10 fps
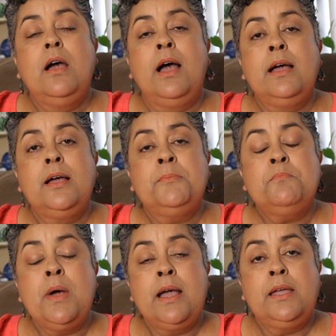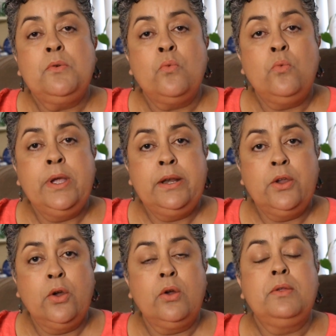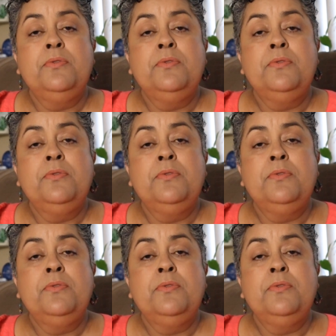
um, my winner.